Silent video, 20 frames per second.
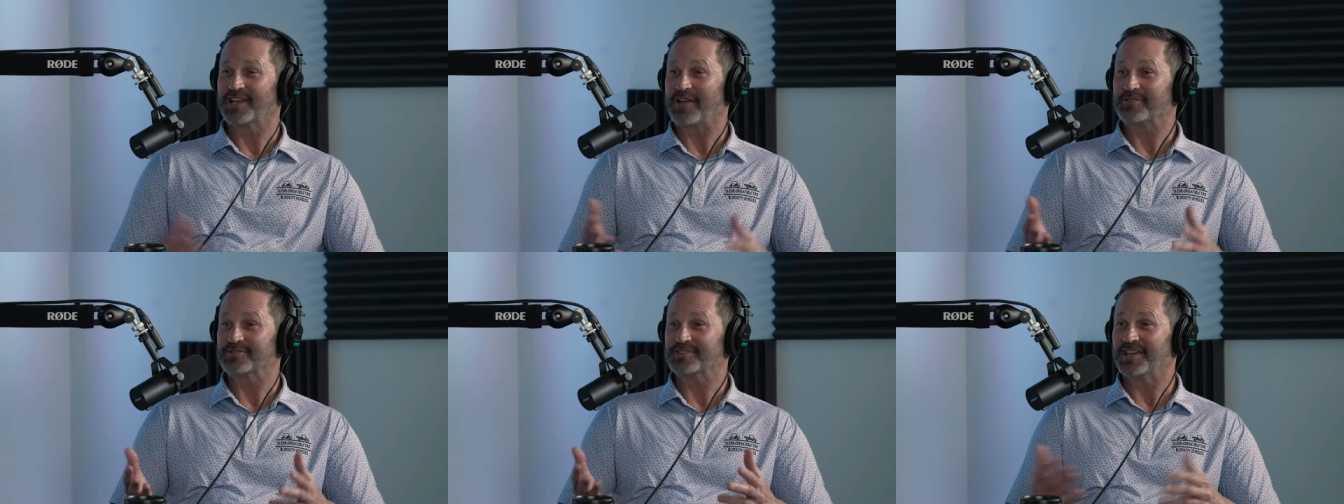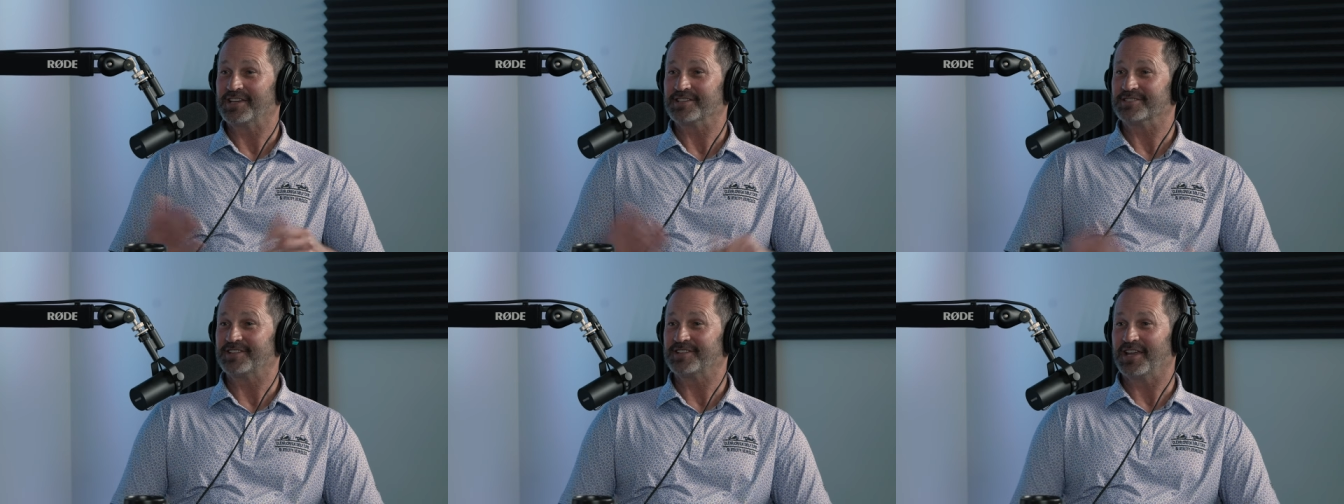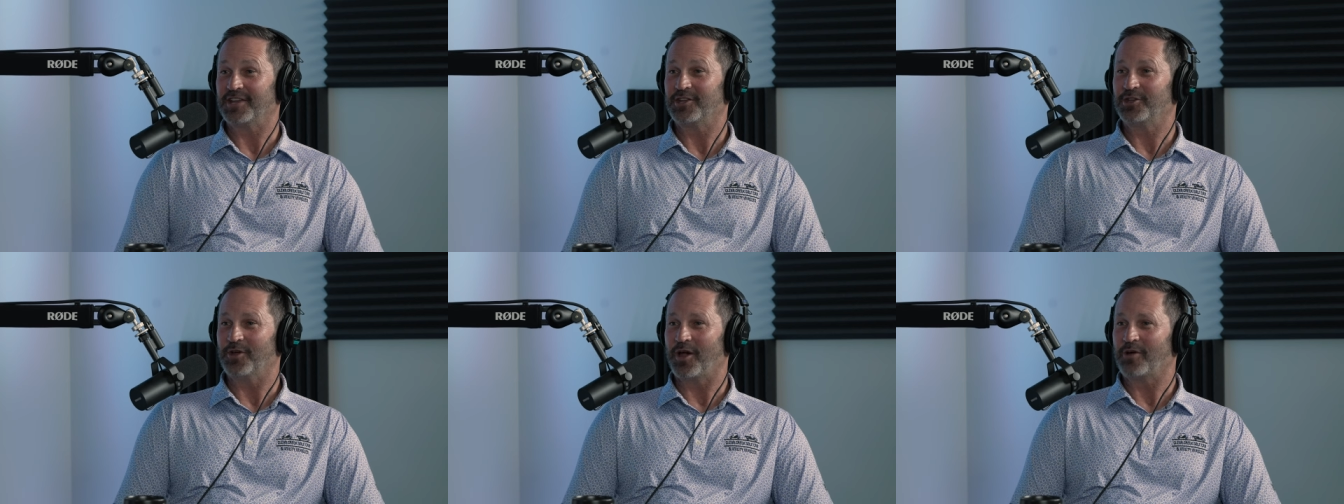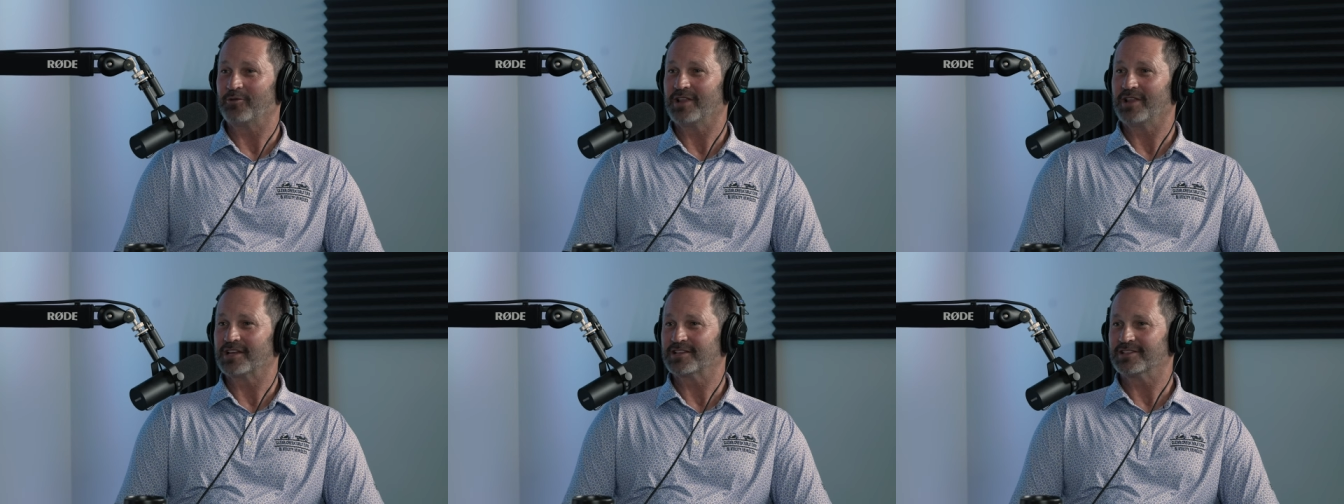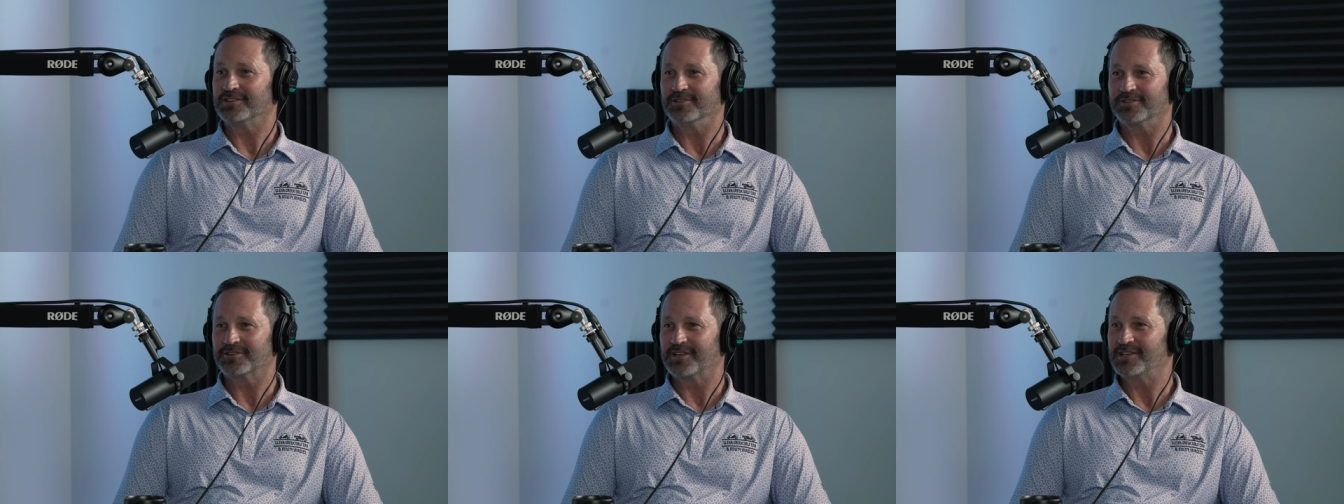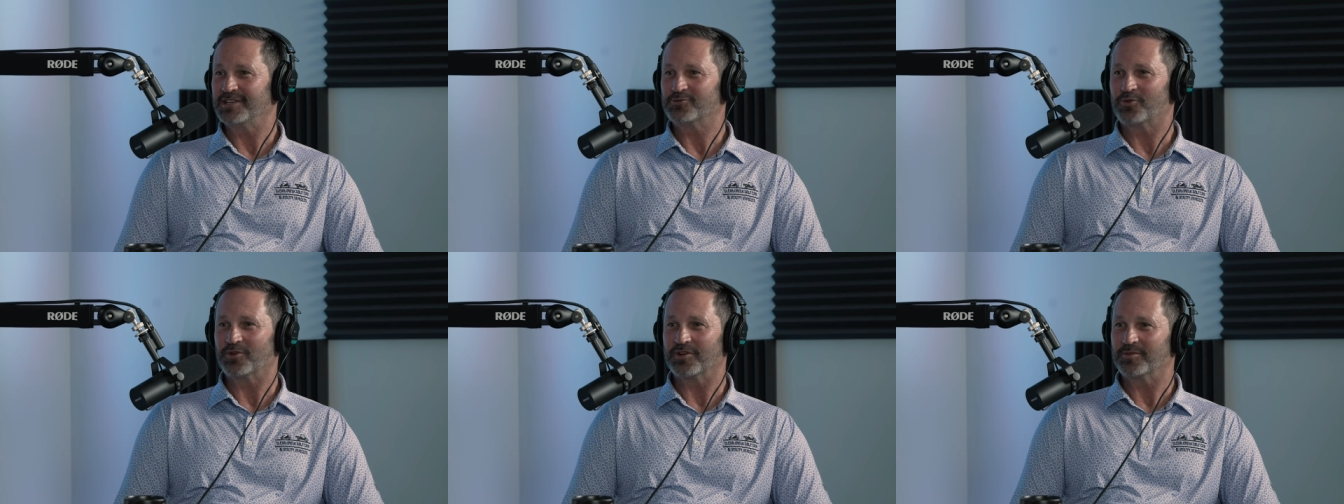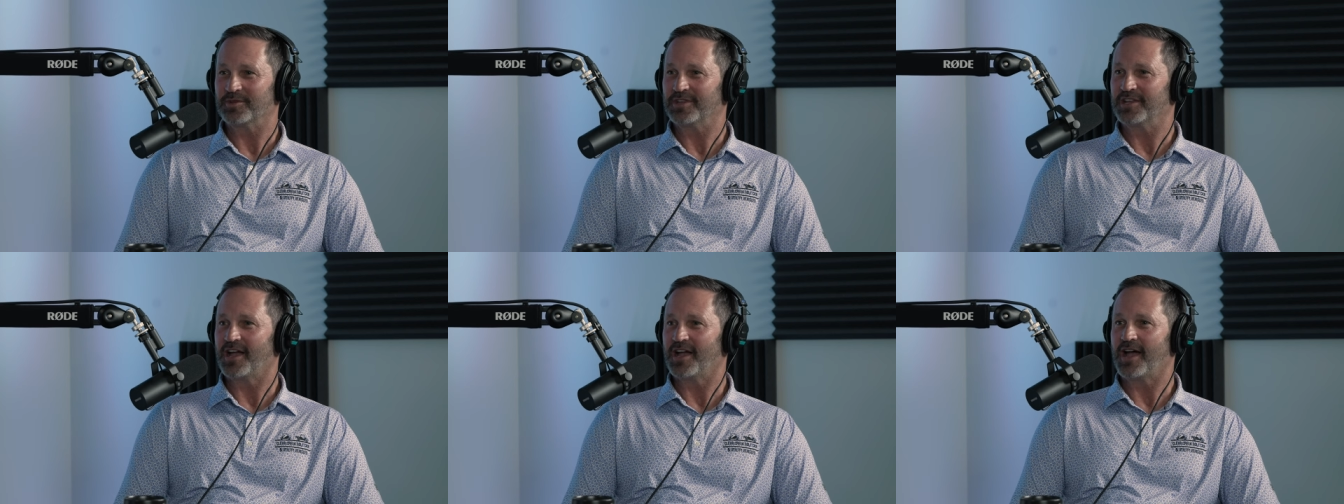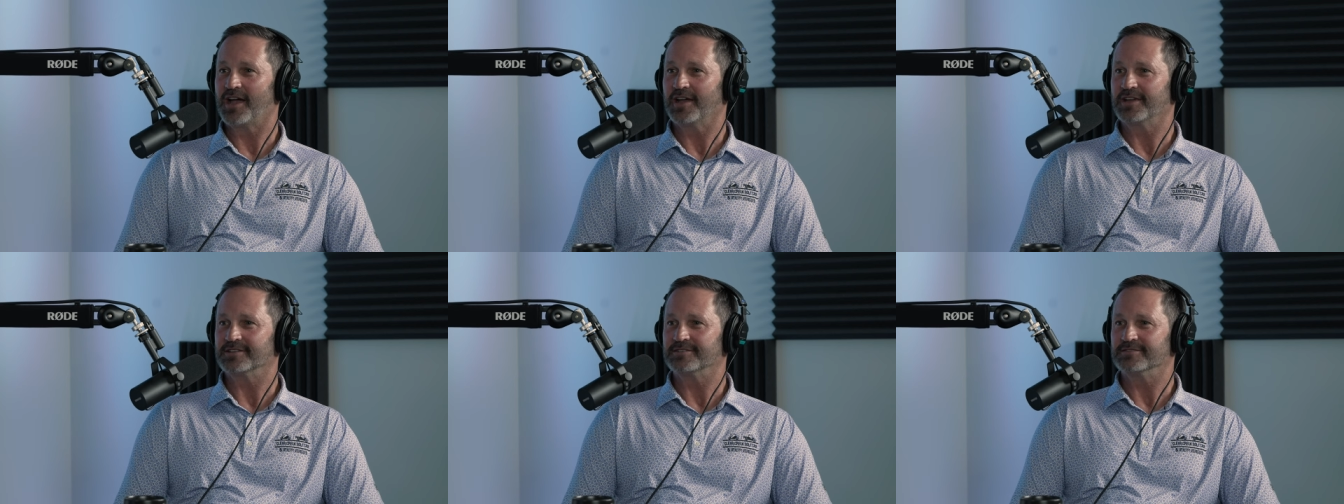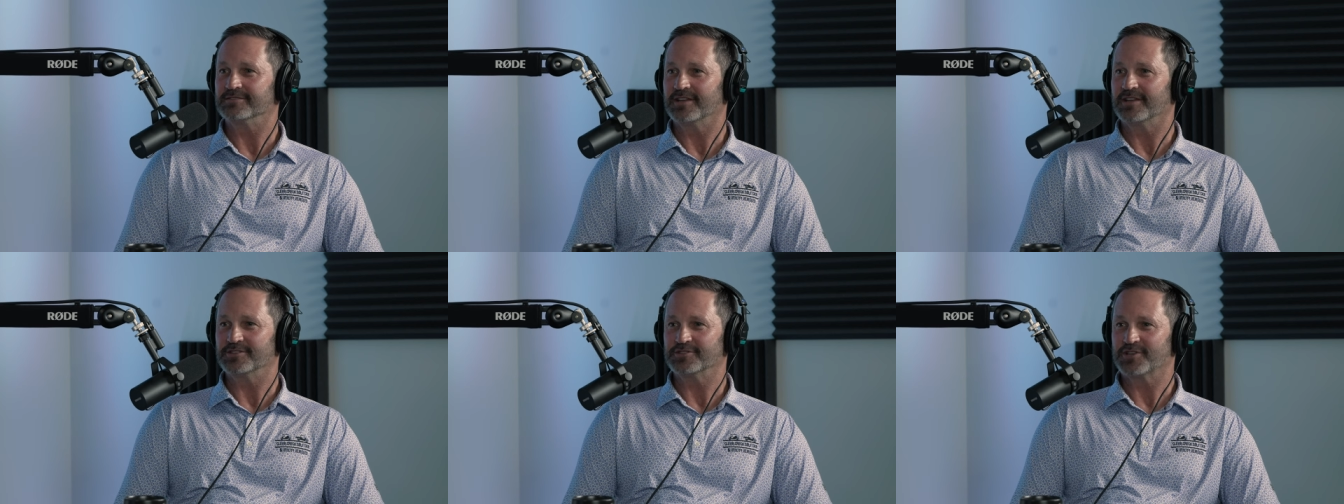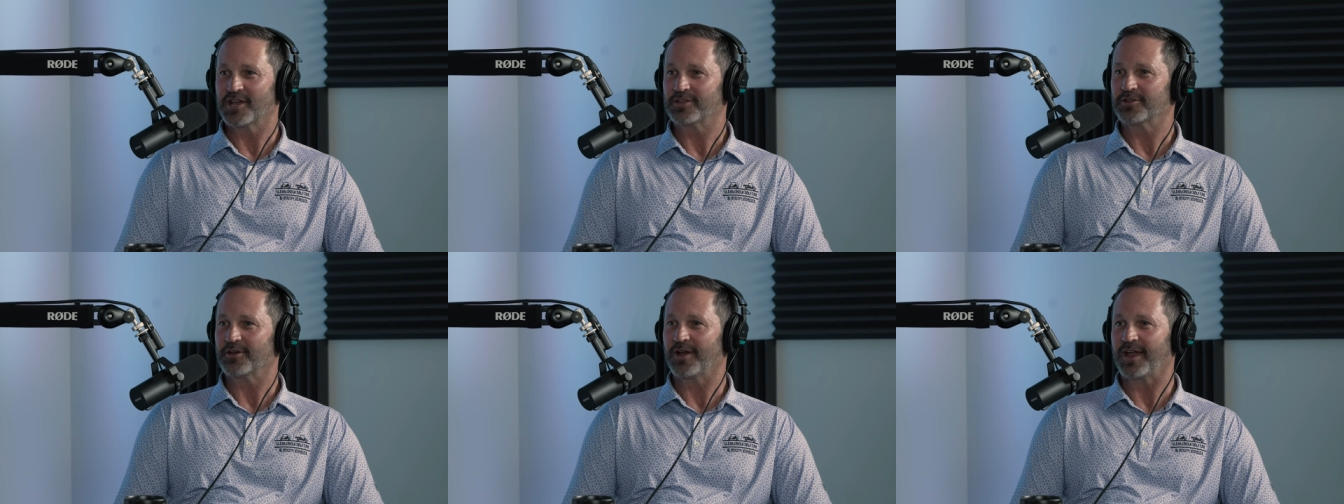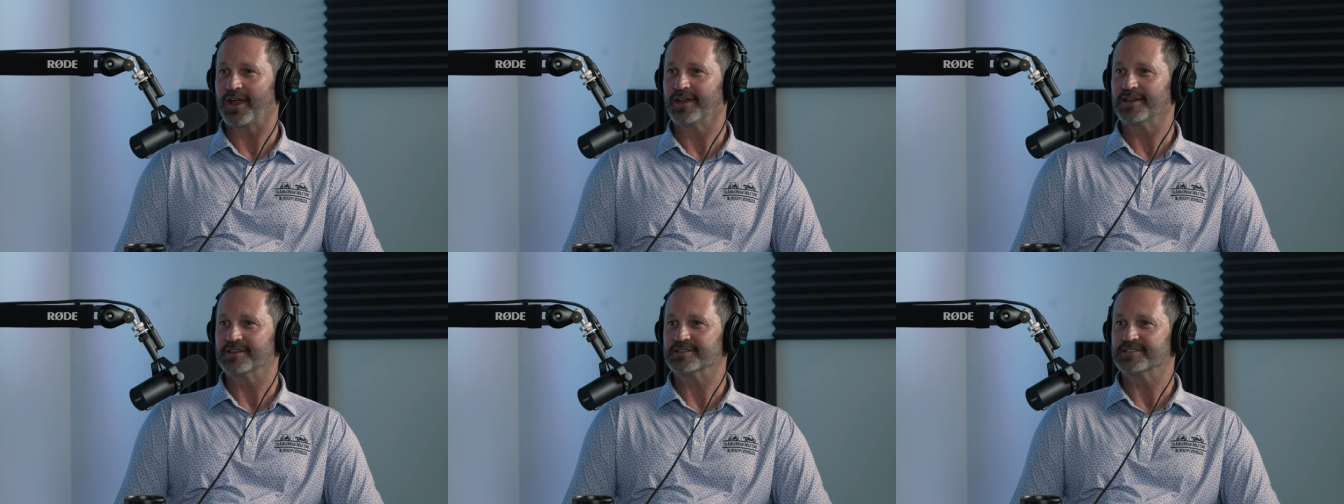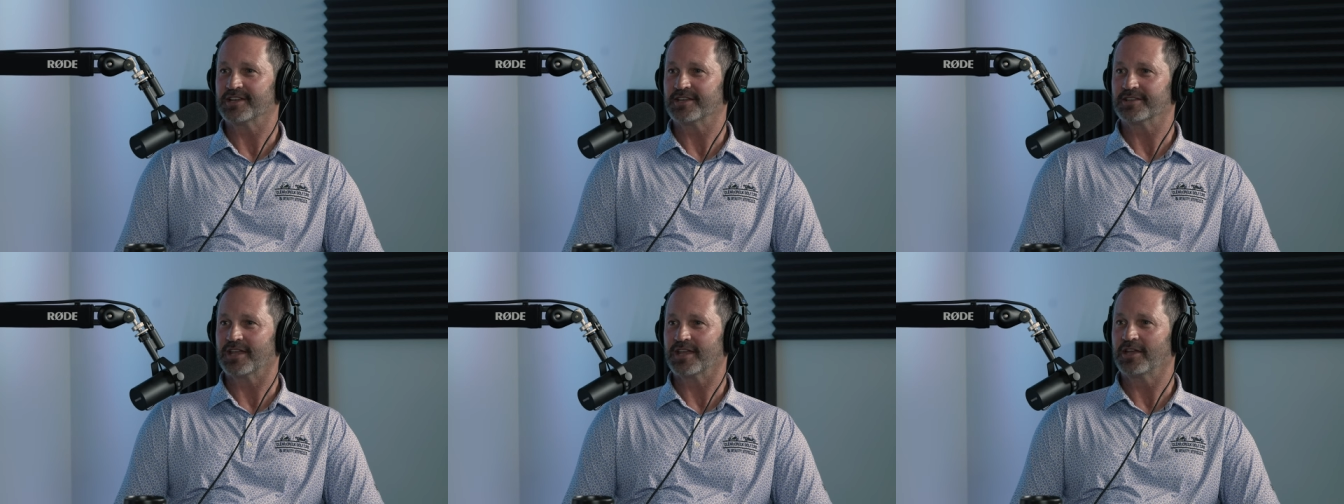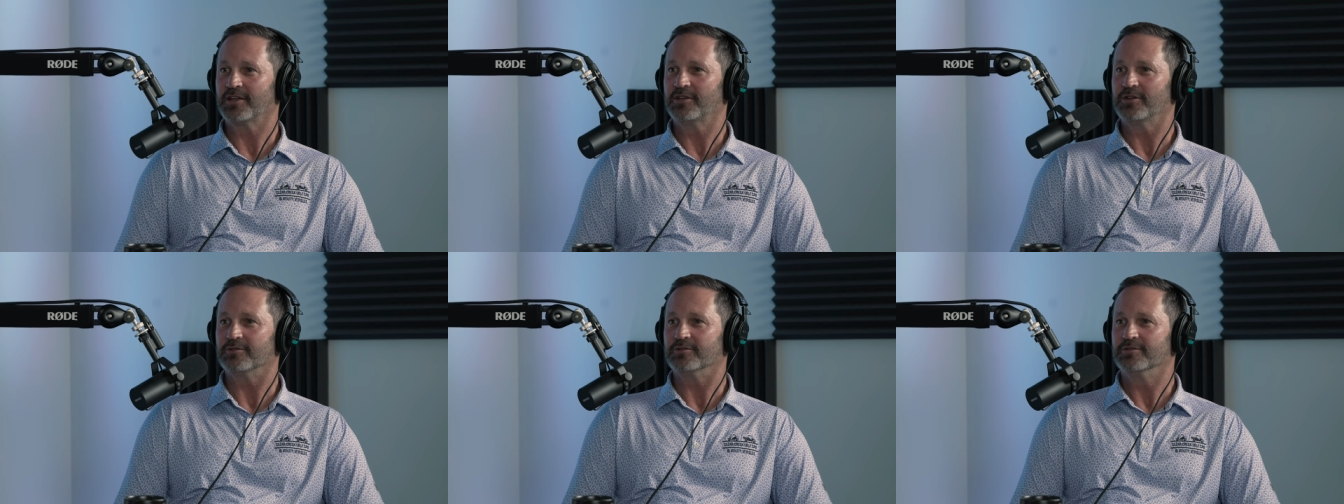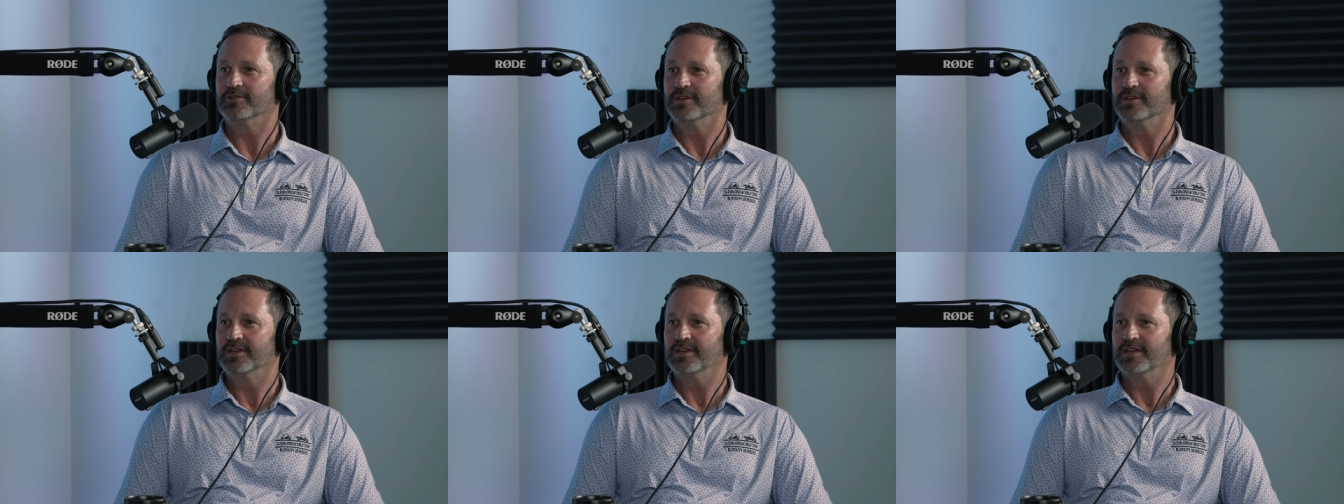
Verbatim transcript: thing I would say is thank you. I would like to look each one of them in the eye and, and shake their hand and say thank you.